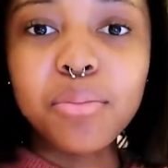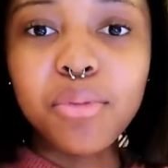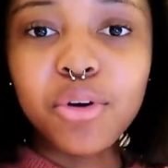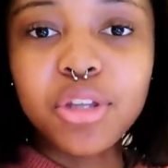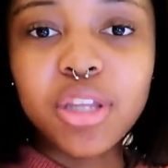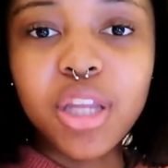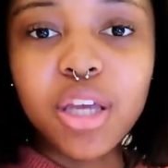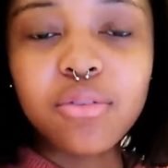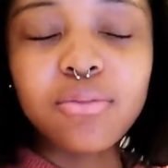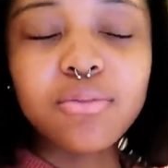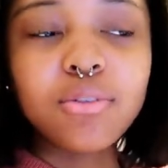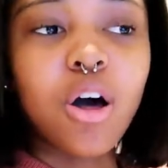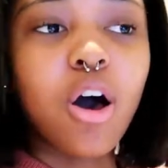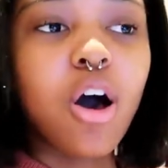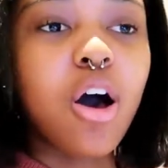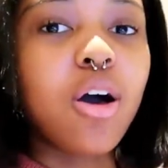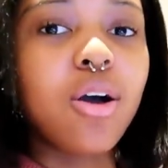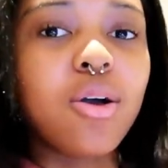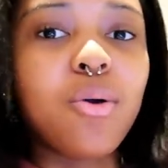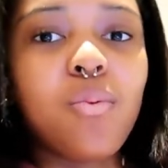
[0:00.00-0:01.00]
birthday
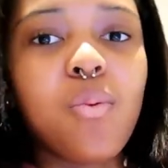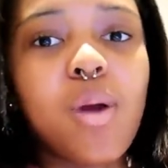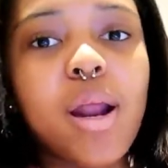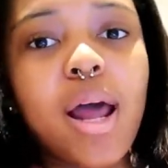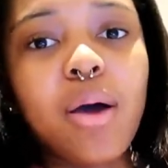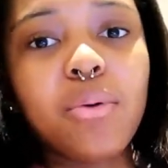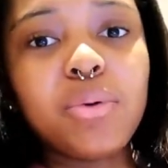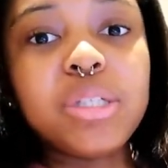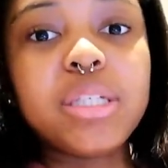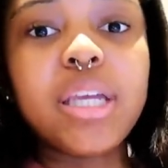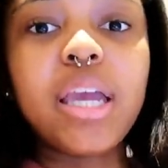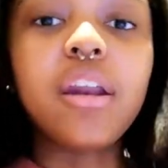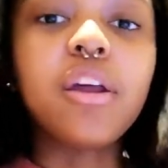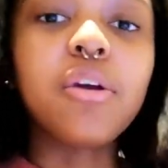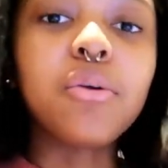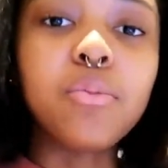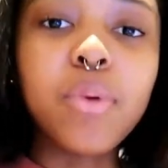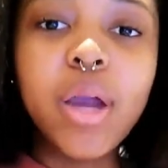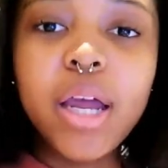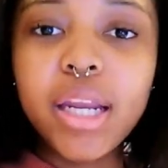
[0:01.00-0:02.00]
vlog when I was
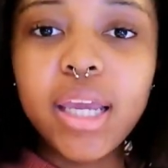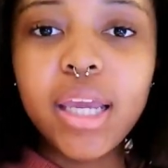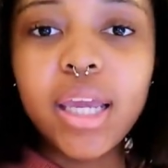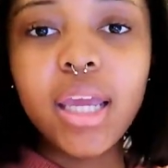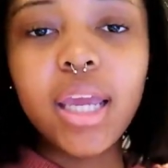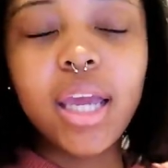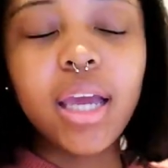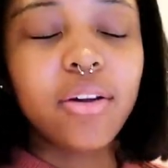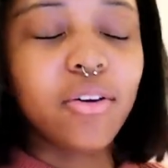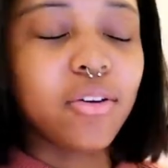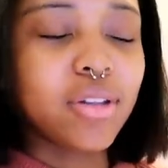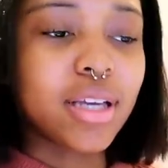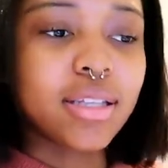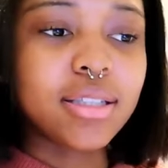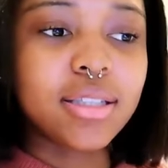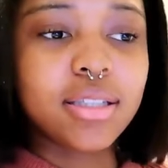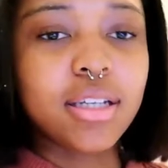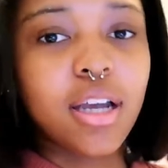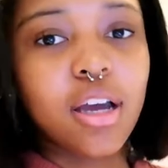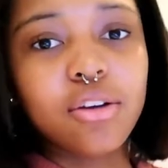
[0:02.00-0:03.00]
getting ready and all
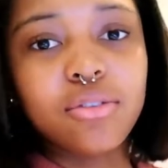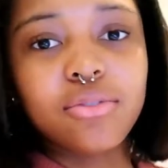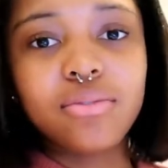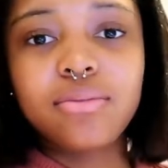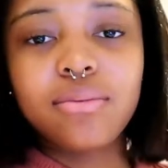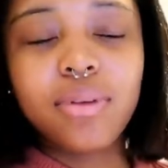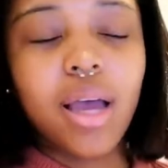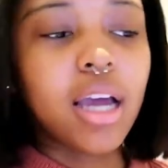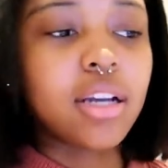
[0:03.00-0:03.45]
that stuff,